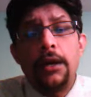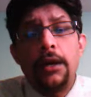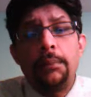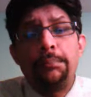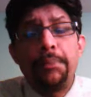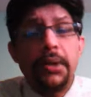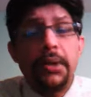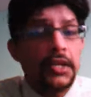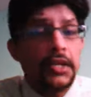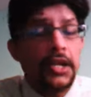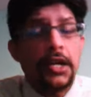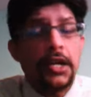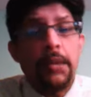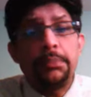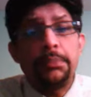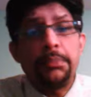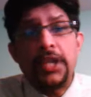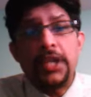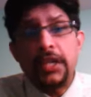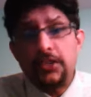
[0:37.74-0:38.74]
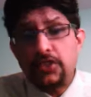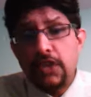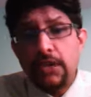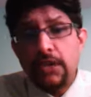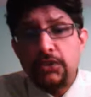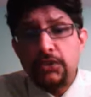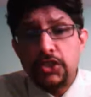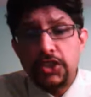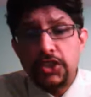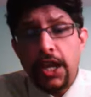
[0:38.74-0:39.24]
perking up things, I
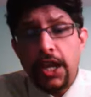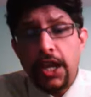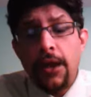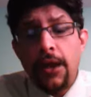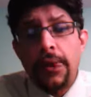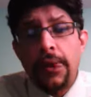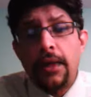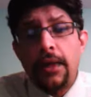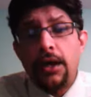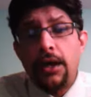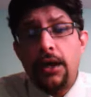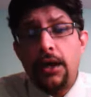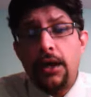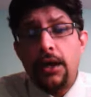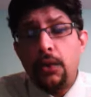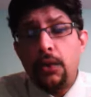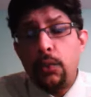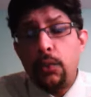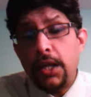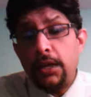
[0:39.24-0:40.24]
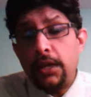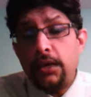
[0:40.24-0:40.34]
would say. Well,